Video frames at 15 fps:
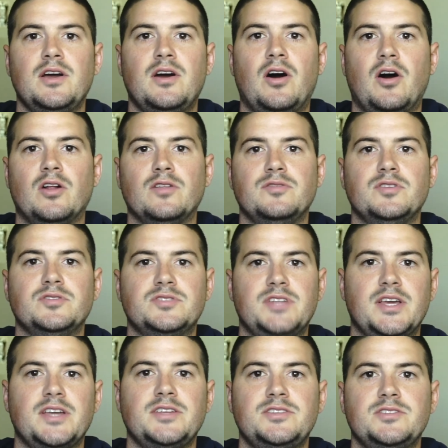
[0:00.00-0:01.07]
all of those
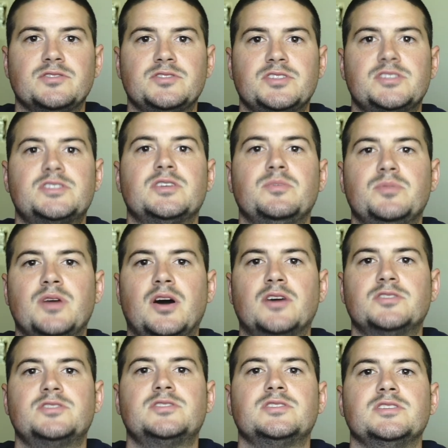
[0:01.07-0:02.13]
days you'll just
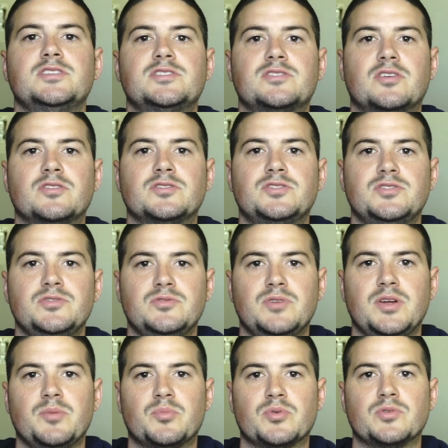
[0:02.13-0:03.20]
subconsciously start to
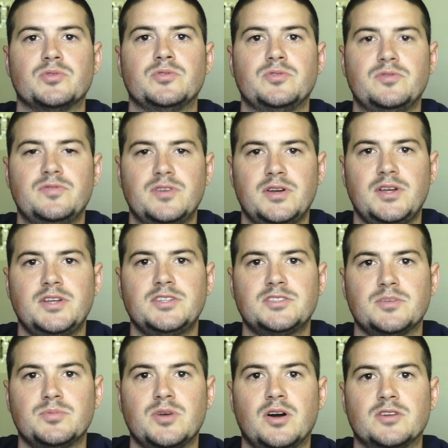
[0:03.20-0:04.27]
improve,
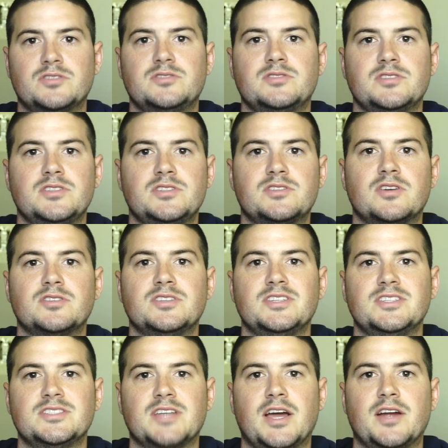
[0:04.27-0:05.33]
subconsciously start to
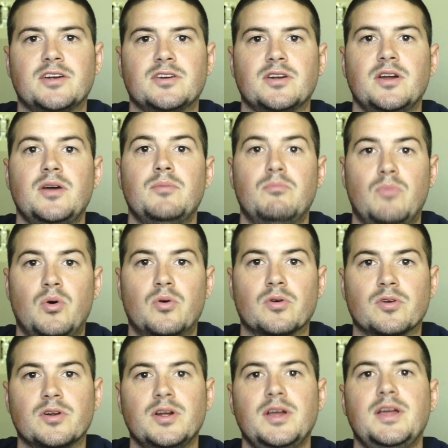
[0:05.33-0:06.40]
desire
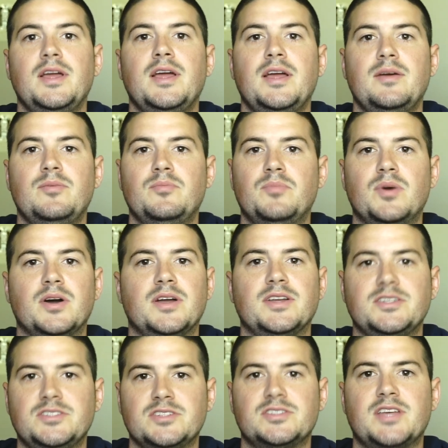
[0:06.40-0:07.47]
more, but it
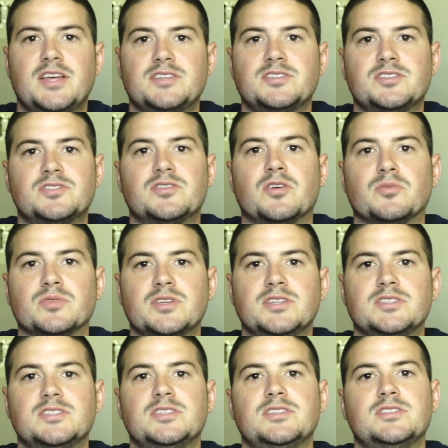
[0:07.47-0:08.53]
just has to start with
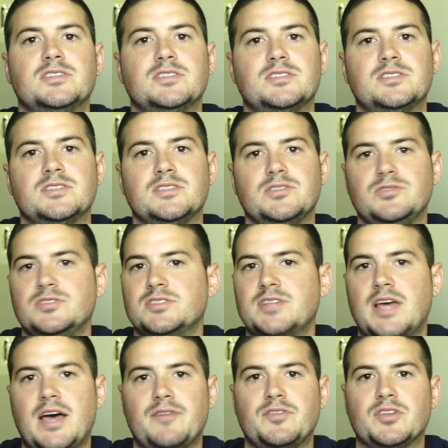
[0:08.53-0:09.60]
consistency. You just
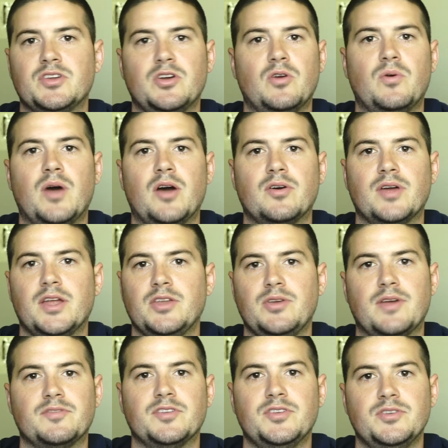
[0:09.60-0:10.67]
have to go out and you
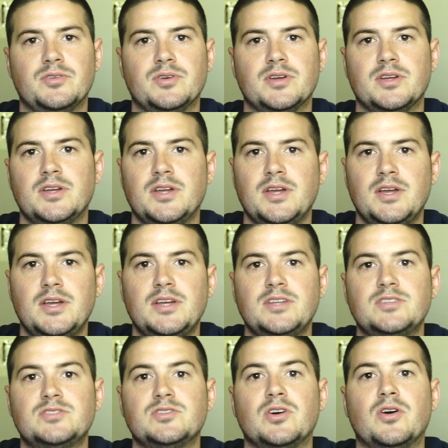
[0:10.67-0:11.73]
have to do it.
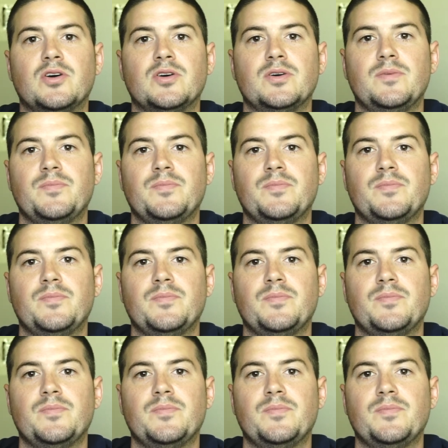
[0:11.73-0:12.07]
So